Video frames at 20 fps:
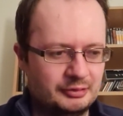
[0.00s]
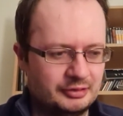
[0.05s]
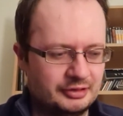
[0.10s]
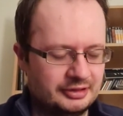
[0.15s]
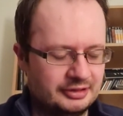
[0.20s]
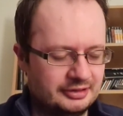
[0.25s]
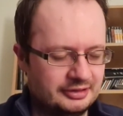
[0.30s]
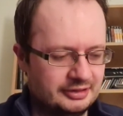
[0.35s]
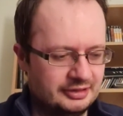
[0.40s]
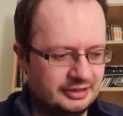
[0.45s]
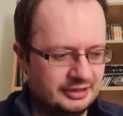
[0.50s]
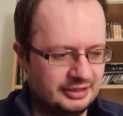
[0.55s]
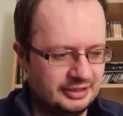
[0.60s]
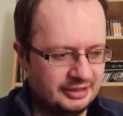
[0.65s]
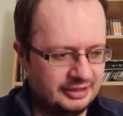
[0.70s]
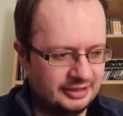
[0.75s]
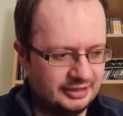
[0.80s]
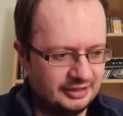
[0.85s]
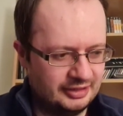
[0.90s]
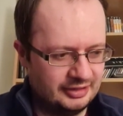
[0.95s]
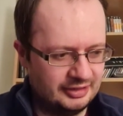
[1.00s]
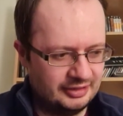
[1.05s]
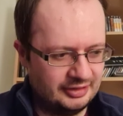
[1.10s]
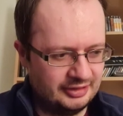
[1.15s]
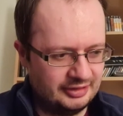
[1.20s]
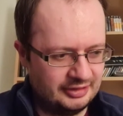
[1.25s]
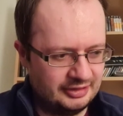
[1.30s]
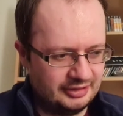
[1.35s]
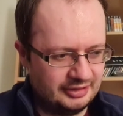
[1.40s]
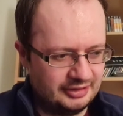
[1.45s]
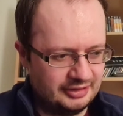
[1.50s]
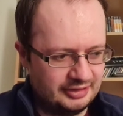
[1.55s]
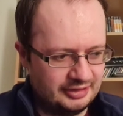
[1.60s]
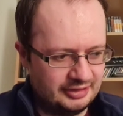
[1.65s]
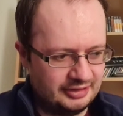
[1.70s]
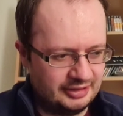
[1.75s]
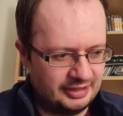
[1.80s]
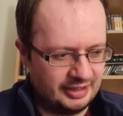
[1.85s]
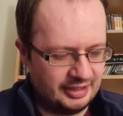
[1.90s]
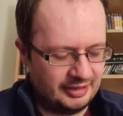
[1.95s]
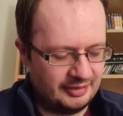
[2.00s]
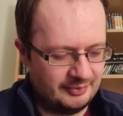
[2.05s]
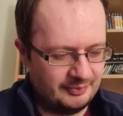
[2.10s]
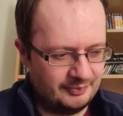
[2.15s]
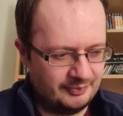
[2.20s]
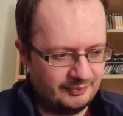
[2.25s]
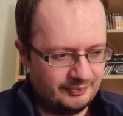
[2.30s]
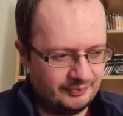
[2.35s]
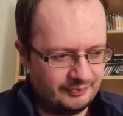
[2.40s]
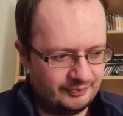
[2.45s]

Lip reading: and um,